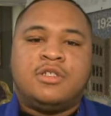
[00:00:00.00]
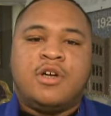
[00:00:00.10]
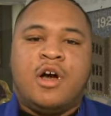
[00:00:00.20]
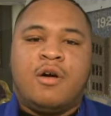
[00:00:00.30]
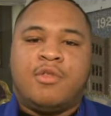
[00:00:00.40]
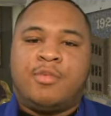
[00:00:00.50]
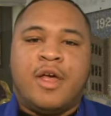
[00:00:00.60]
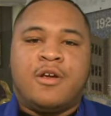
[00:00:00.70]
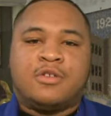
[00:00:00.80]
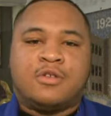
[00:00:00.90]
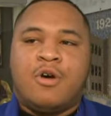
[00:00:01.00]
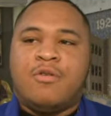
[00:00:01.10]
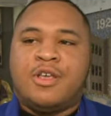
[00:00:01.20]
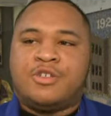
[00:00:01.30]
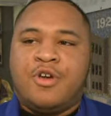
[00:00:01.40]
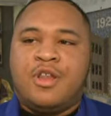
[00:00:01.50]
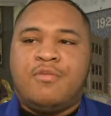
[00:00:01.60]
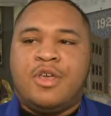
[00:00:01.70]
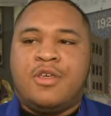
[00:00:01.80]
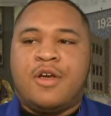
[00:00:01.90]
The players was always greeting
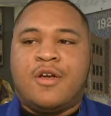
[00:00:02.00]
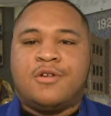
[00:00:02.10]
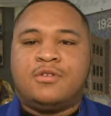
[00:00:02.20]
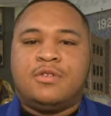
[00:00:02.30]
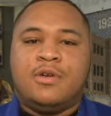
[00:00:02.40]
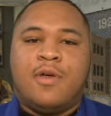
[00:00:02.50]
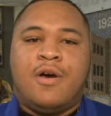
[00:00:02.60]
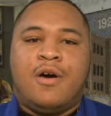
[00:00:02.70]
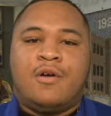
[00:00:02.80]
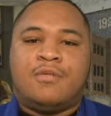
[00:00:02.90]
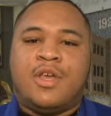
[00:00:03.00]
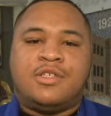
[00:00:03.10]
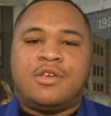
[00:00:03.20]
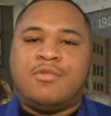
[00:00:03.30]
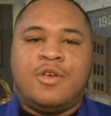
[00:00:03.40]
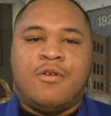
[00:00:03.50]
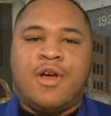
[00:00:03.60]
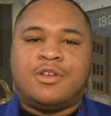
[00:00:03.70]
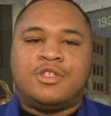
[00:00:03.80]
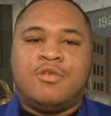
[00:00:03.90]
me there. They took me
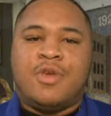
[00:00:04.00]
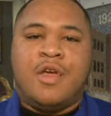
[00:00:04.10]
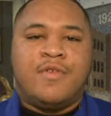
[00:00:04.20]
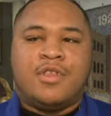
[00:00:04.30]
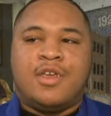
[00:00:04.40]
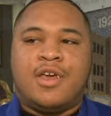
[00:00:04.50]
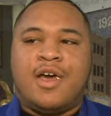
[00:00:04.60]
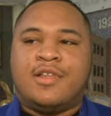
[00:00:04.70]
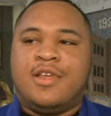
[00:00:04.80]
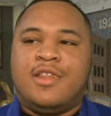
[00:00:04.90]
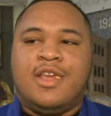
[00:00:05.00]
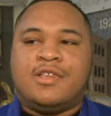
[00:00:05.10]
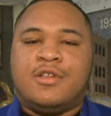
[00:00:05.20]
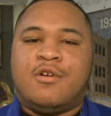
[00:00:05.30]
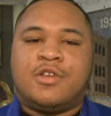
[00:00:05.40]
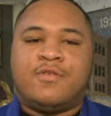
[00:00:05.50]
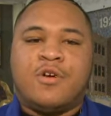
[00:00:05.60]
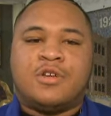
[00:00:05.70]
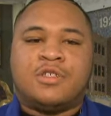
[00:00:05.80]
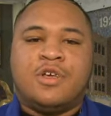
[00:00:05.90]
around, showed me everything I need to know as
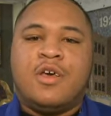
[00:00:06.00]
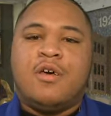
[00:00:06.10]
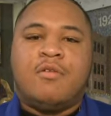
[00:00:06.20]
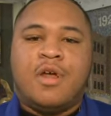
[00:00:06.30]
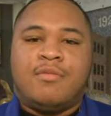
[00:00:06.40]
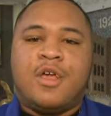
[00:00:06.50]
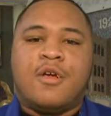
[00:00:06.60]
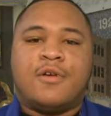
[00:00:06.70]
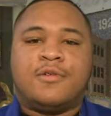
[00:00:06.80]
far as when I'm there.